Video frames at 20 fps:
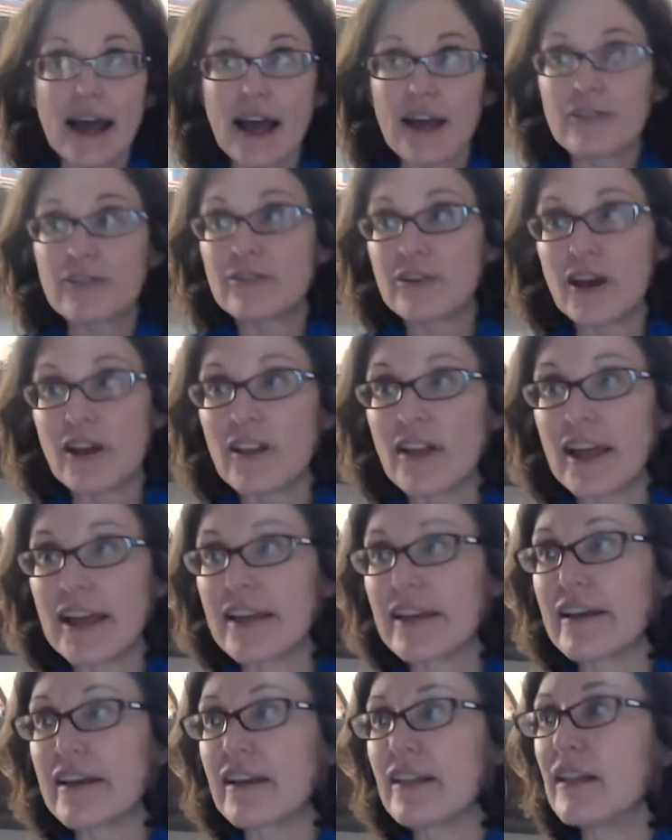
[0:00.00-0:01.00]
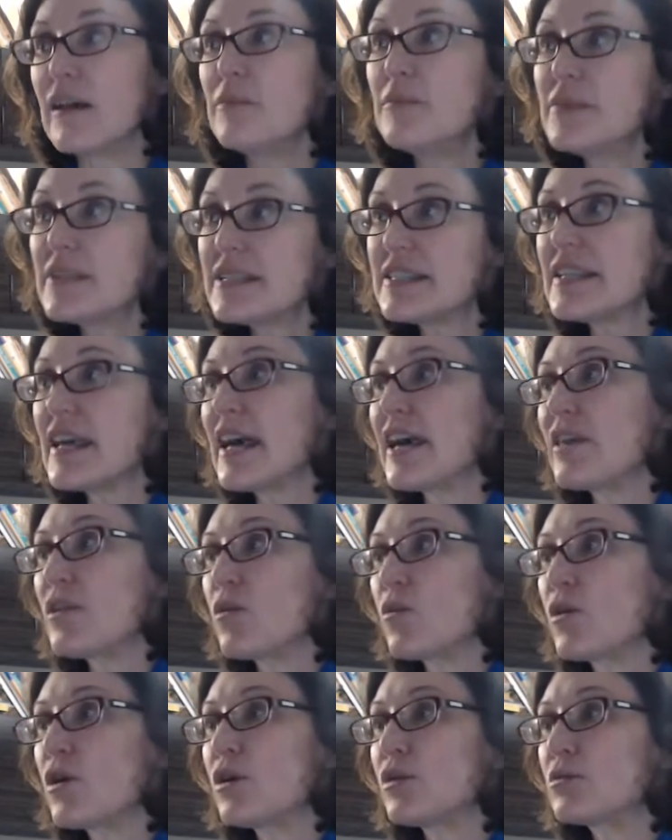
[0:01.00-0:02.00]
I felt like Columbus saying
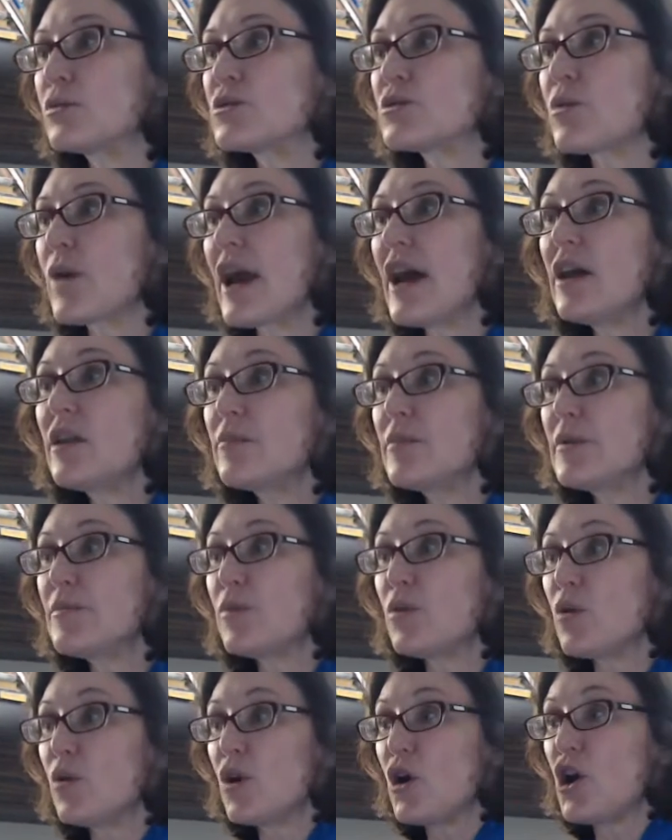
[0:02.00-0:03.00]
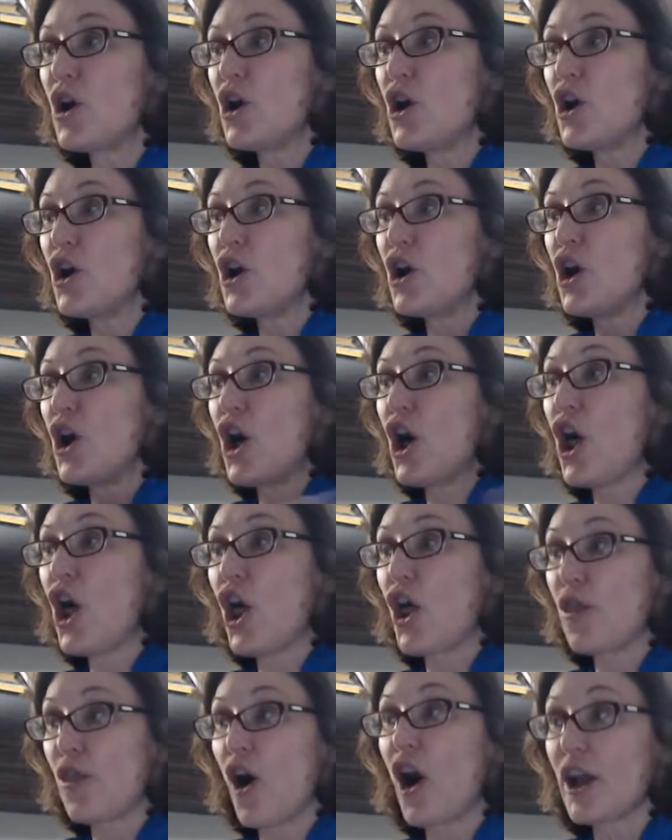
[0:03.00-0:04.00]
the world was round, people
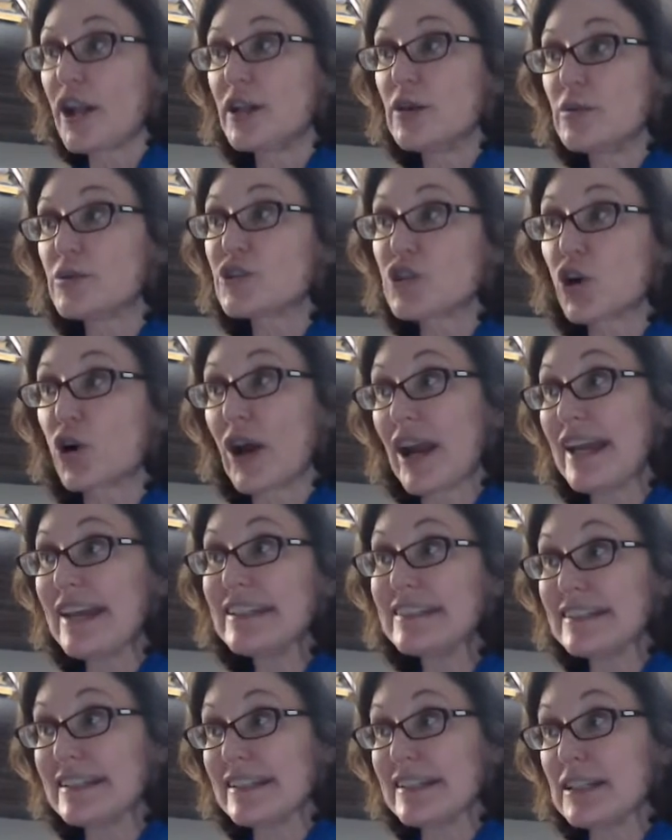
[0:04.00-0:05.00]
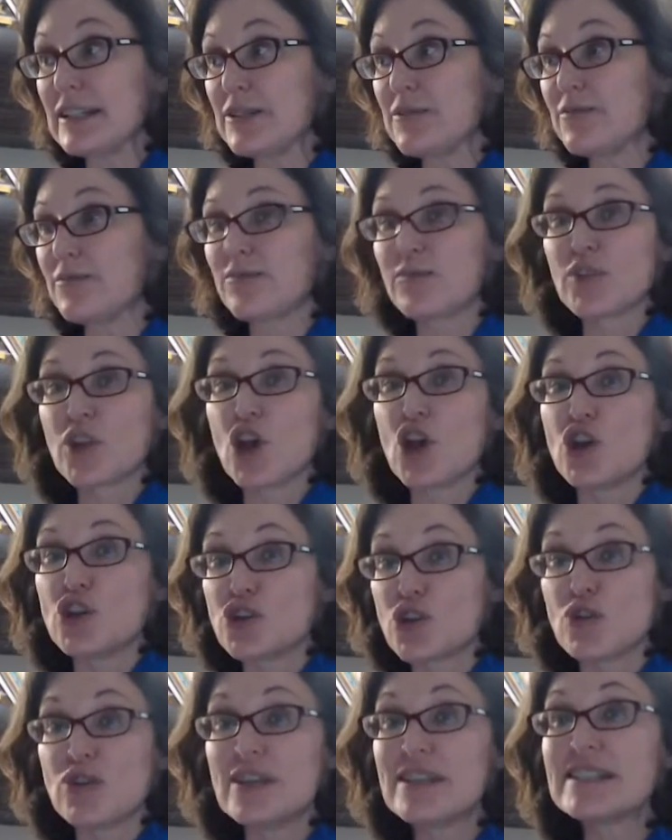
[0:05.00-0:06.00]
thought he was crazy.
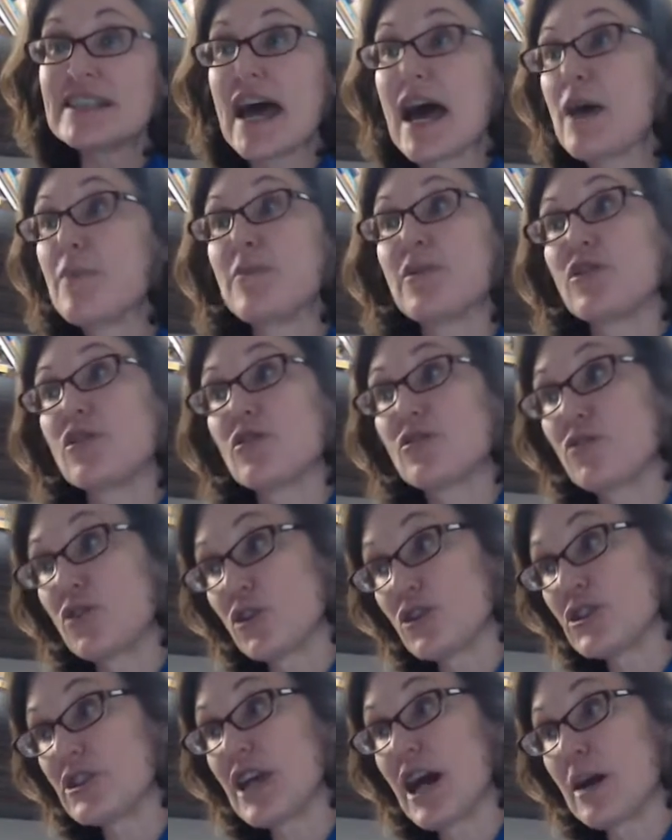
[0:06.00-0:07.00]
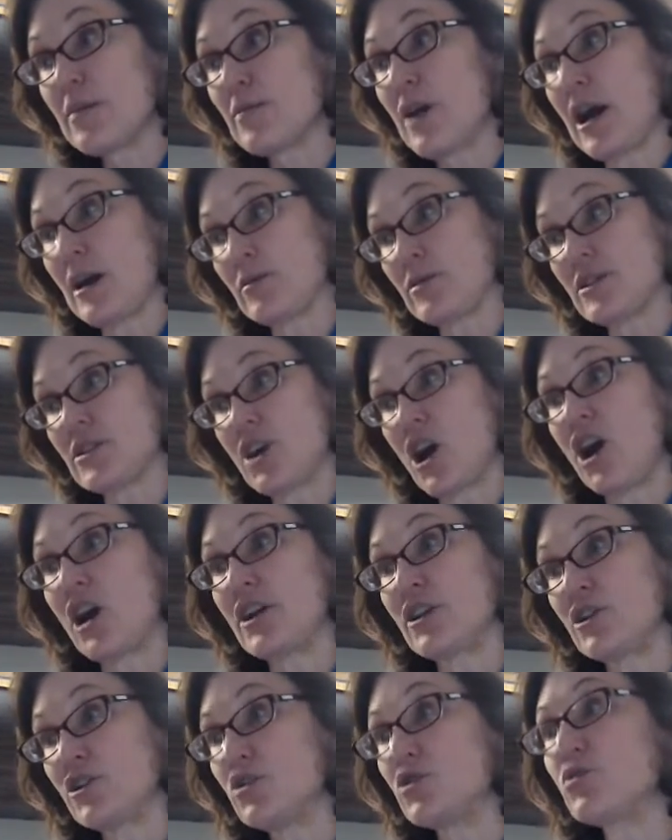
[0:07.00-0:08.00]
So this happened the first time I was
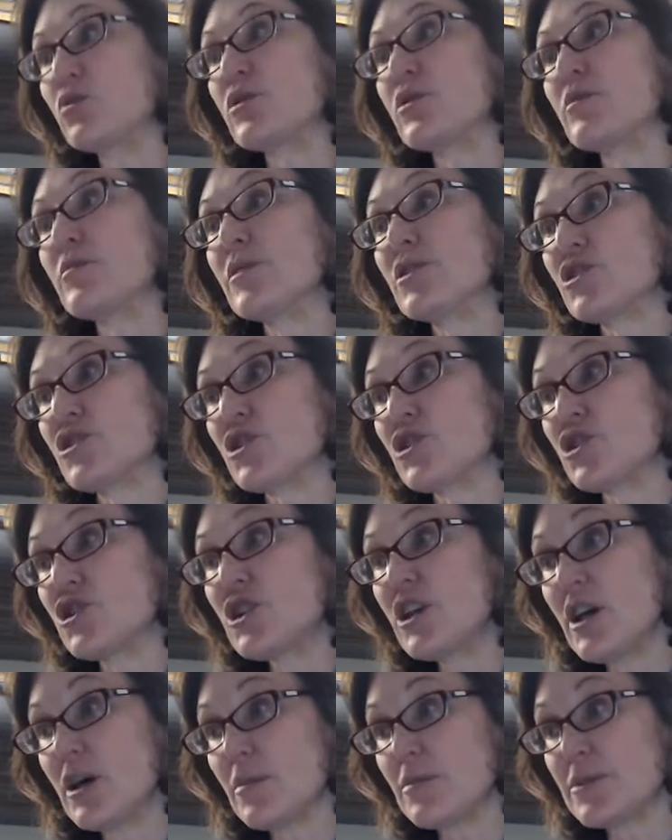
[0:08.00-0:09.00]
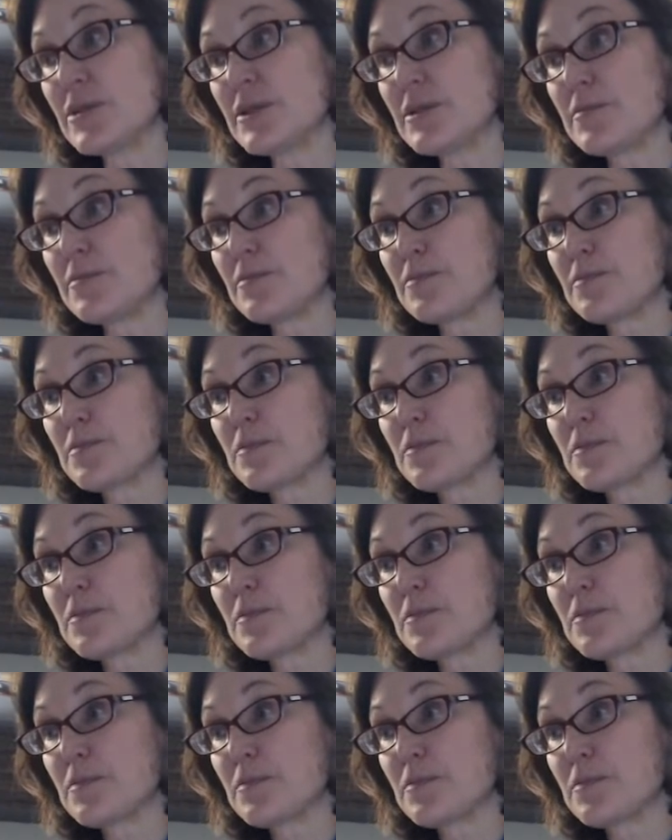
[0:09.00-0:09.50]
on Youth with a Mission ships.